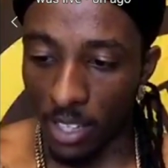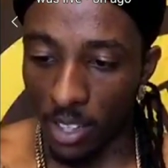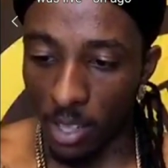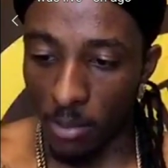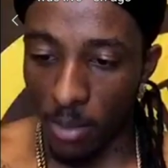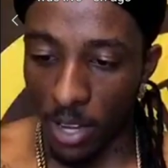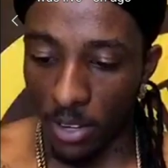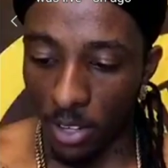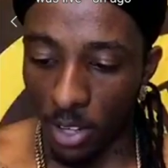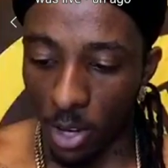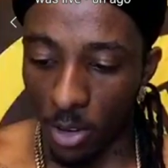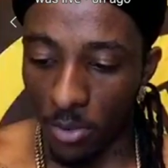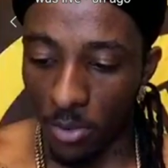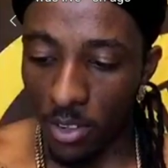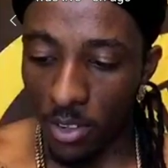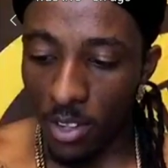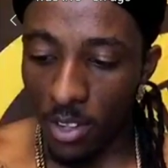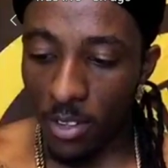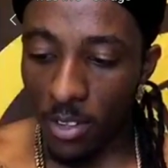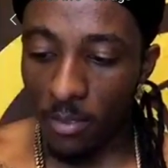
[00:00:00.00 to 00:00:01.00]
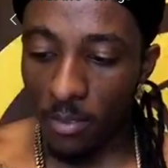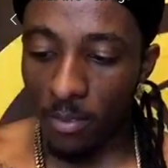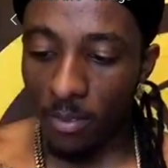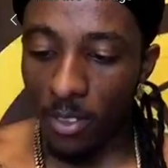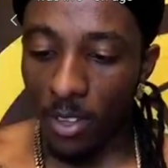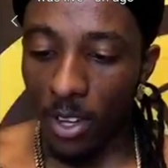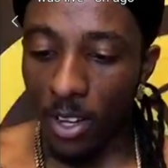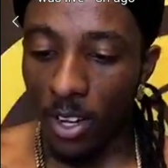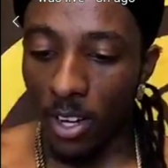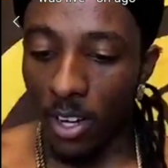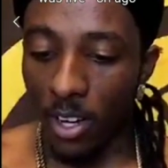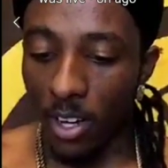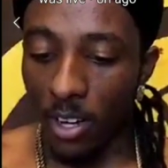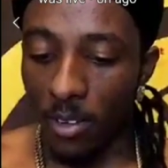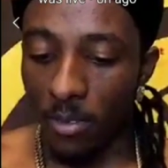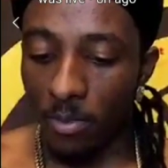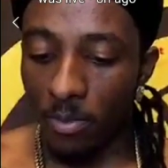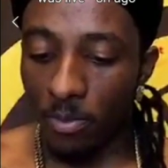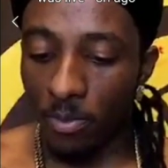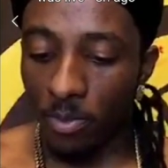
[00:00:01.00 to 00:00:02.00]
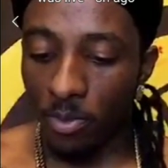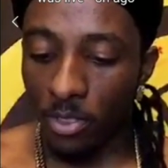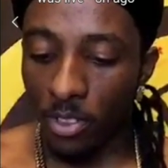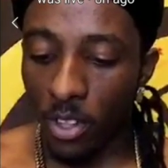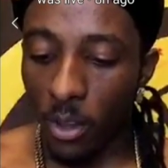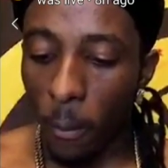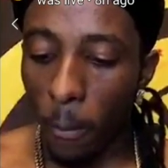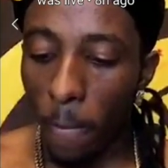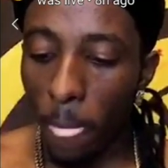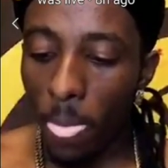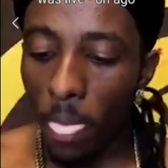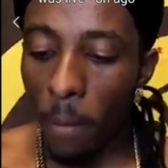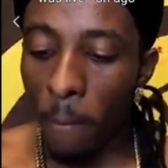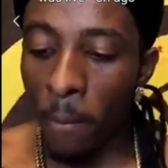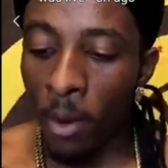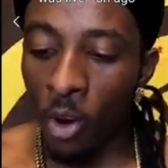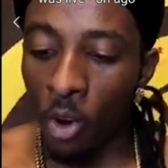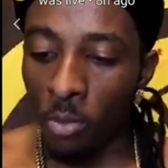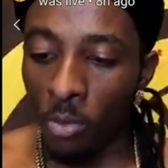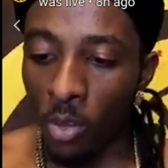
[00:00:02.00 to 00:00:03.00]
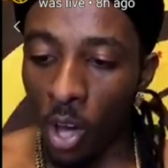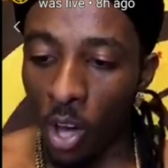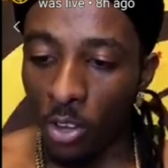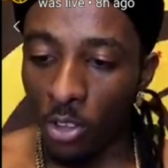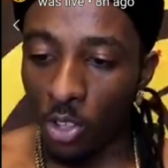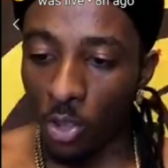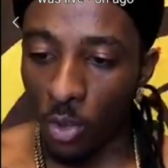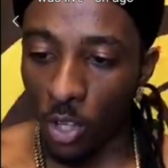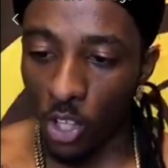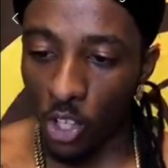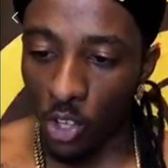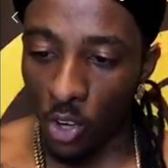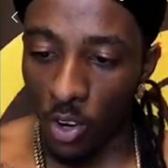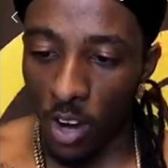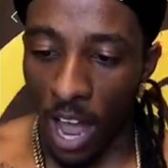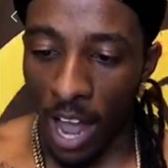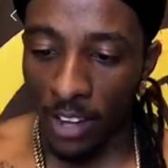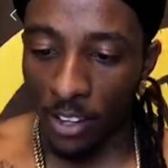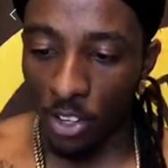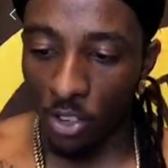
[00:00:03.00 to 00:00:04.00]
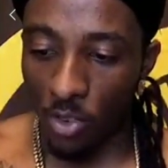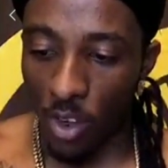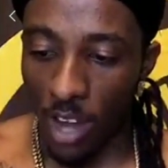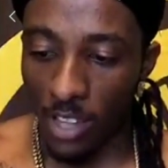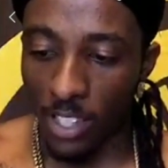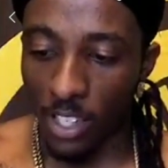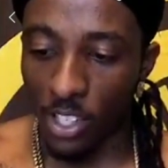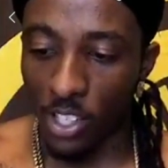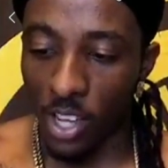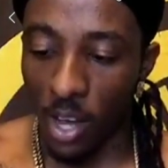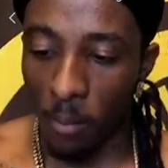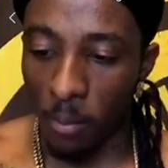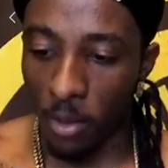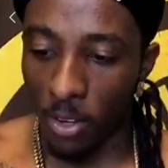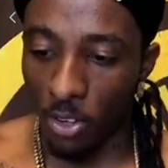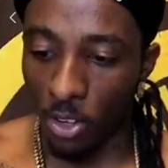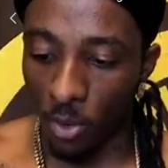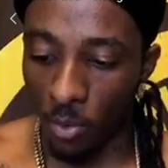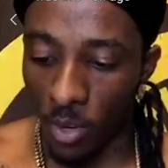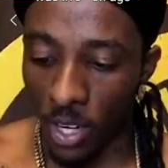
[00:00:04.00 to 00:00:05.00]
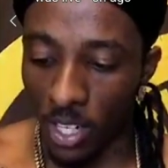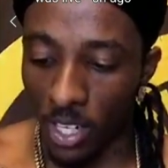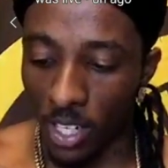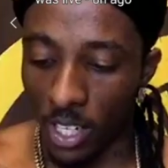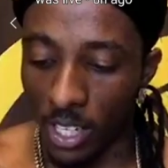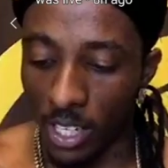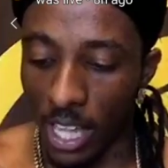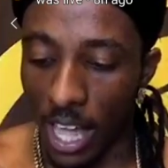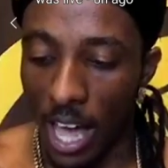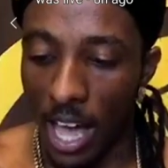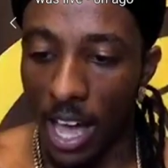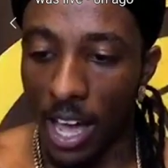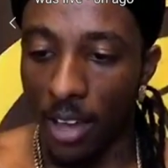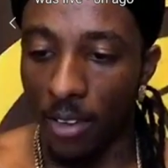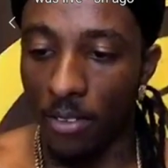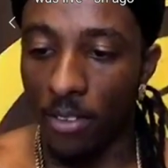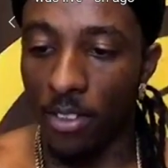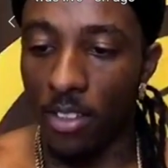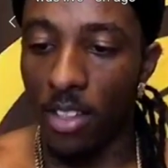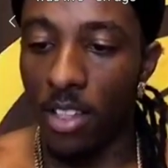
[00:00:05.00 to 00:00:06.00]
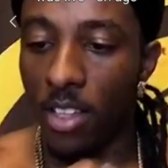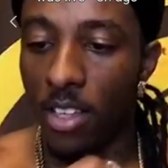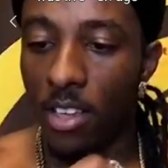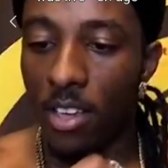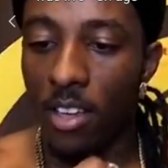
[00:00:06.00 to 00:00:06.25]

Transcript: email it to myself. Uh, boom, long story short, I just tried to jump in Serenity Live